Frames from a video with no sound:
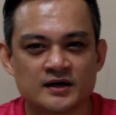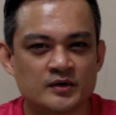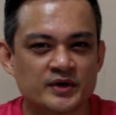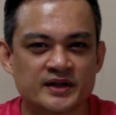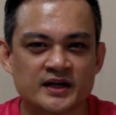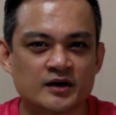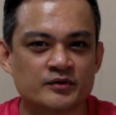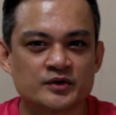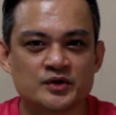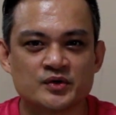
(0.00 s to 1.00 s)
Work that out
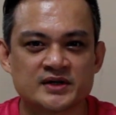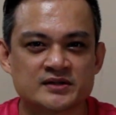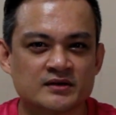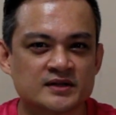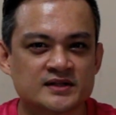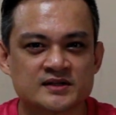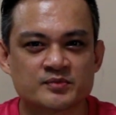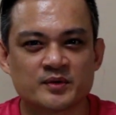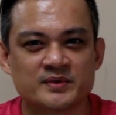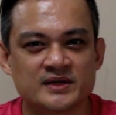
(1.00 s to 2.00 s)
into US dollars, that's
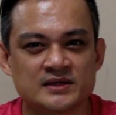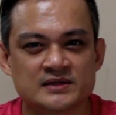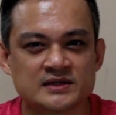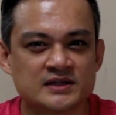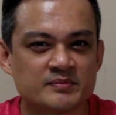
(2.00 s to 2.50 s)
probably 60